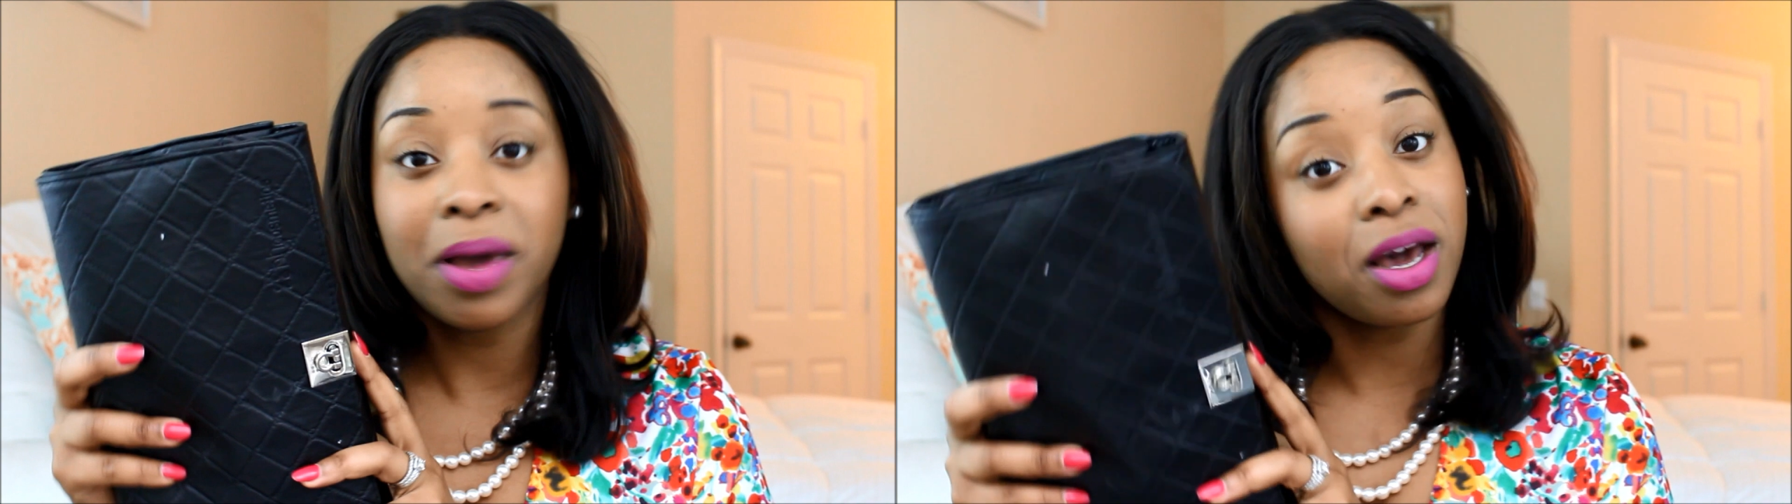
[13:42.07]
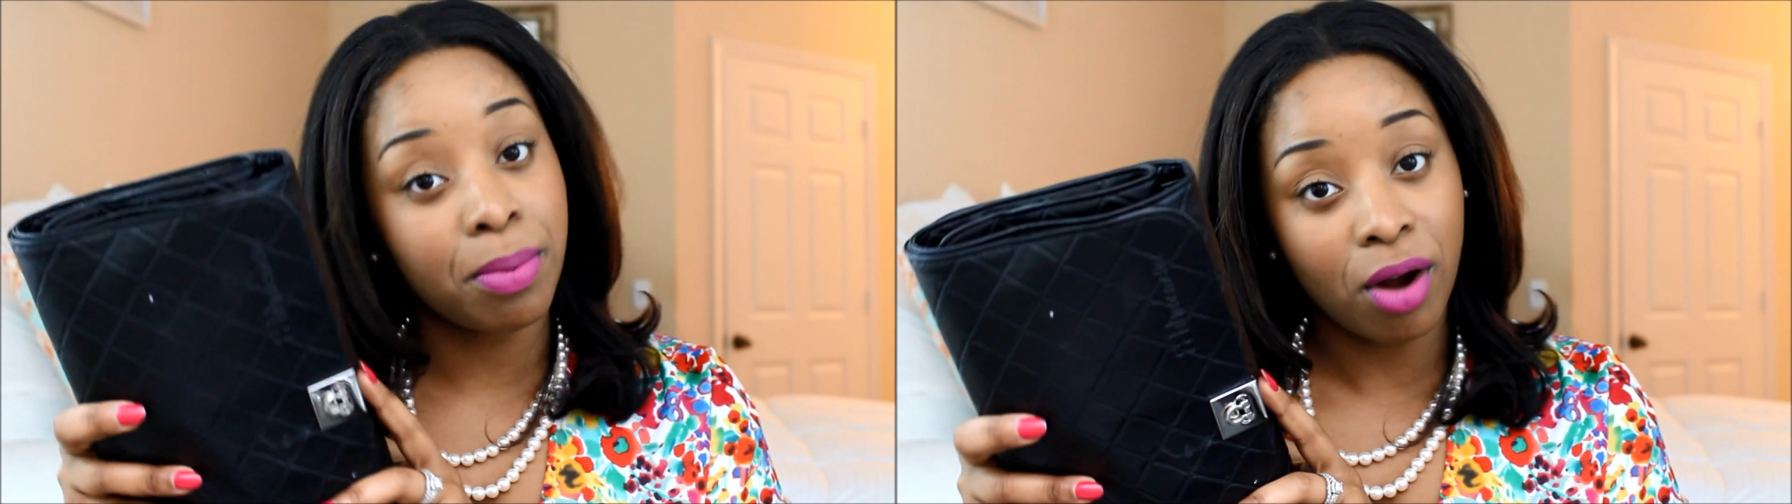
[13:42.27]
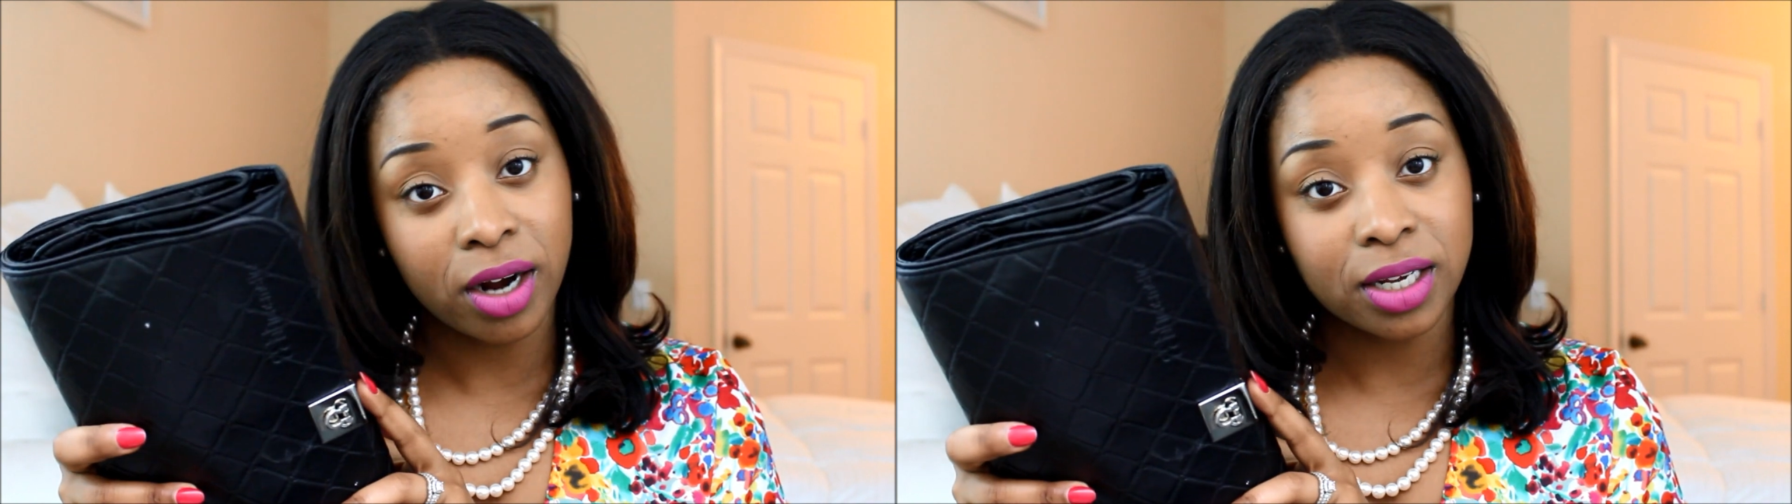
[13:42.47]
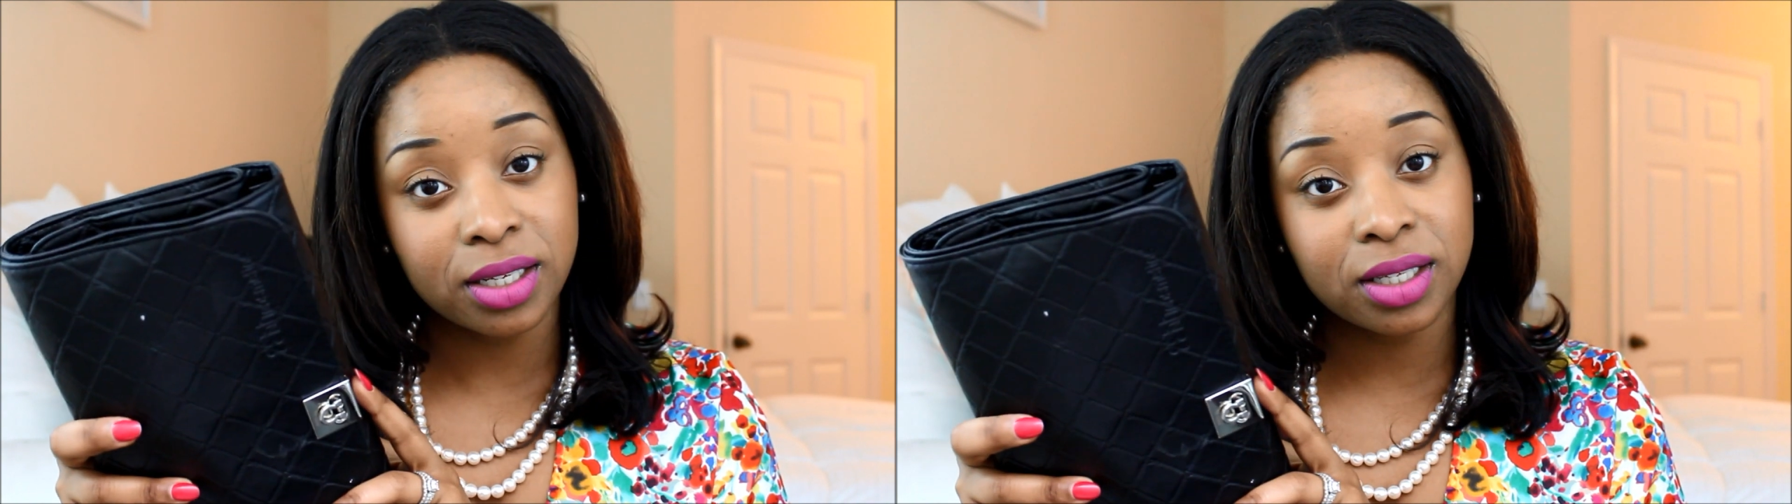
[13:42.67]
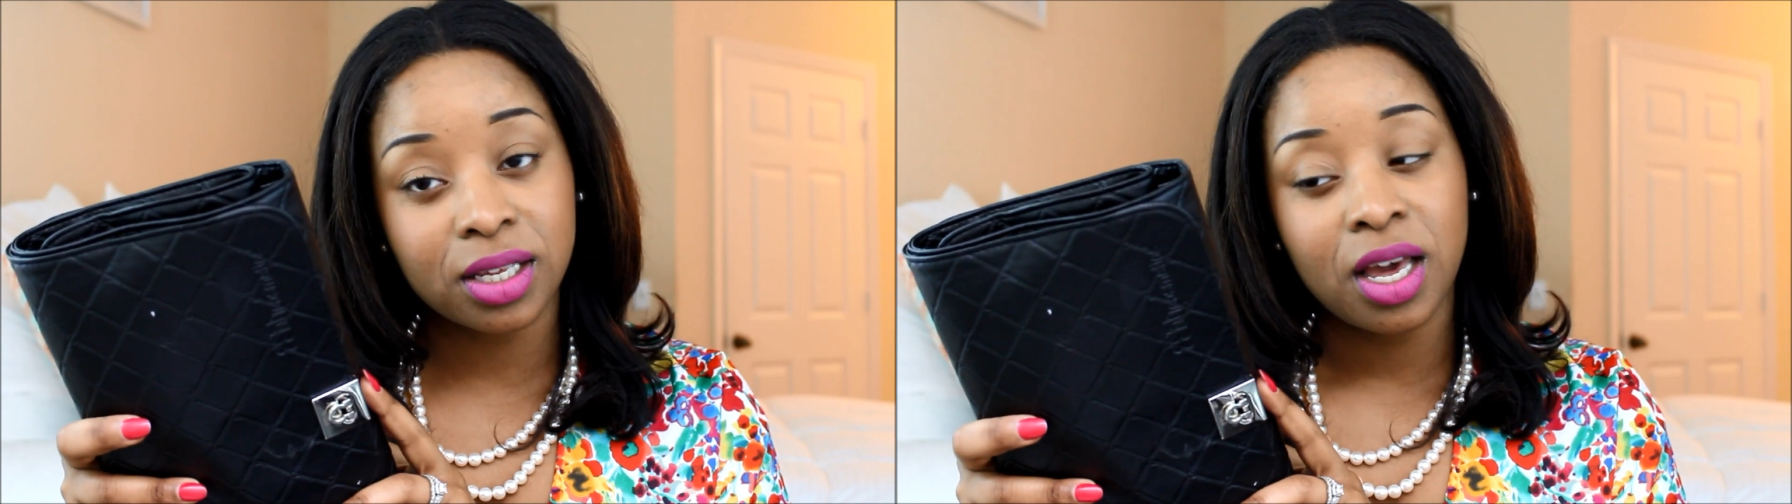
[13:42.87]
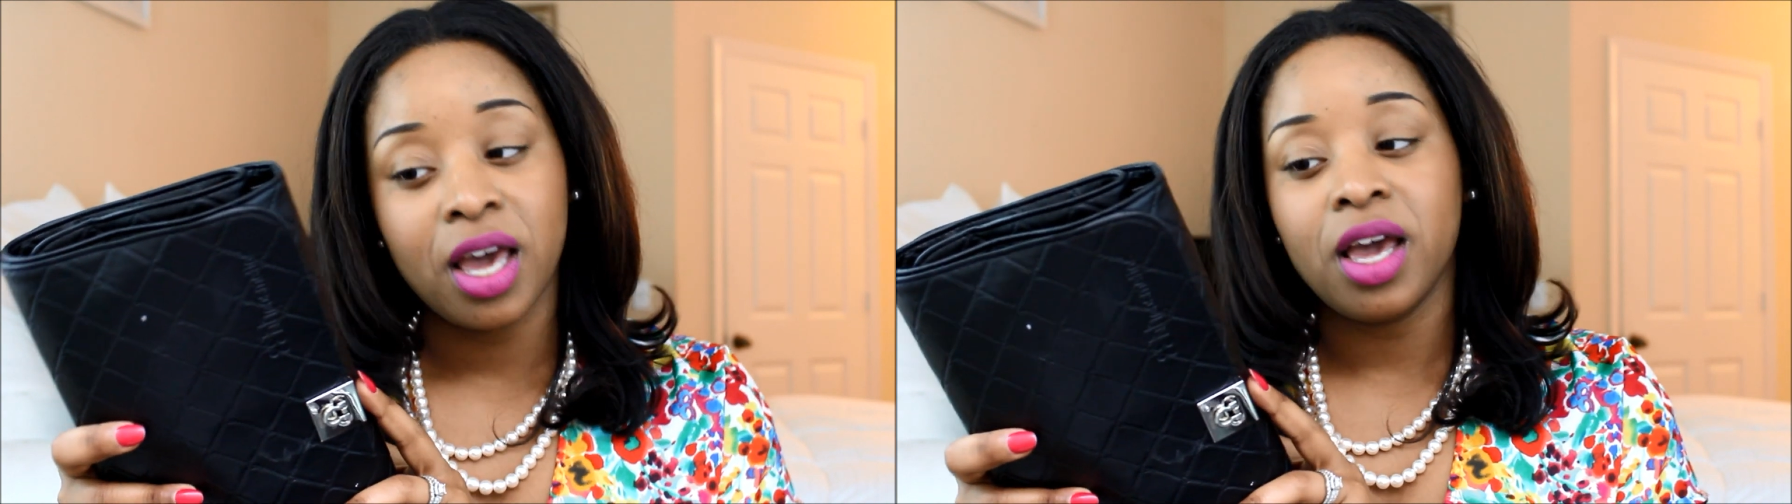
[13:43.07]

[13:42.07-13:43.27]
makeup artist.